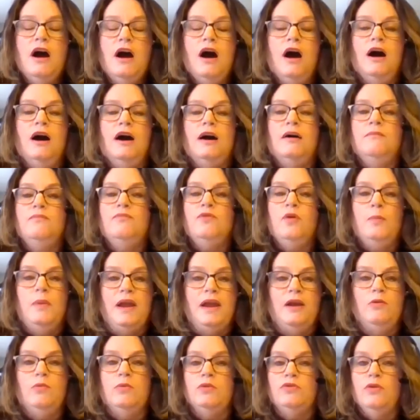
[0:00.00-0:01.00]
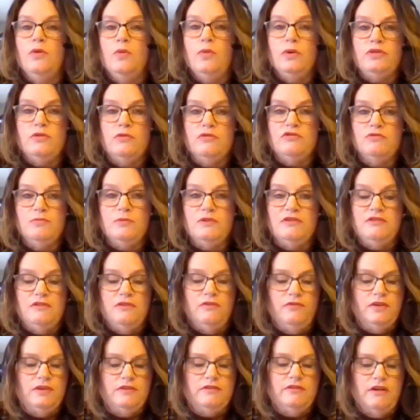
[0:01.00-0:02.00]
The bank will know what those
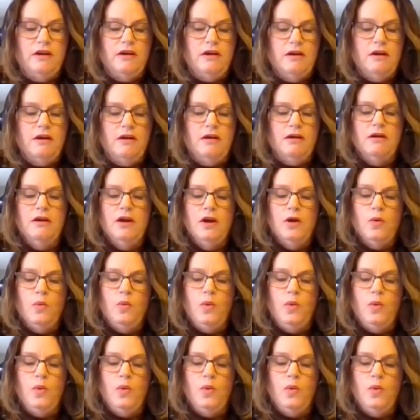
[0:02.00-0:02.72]
specifics are.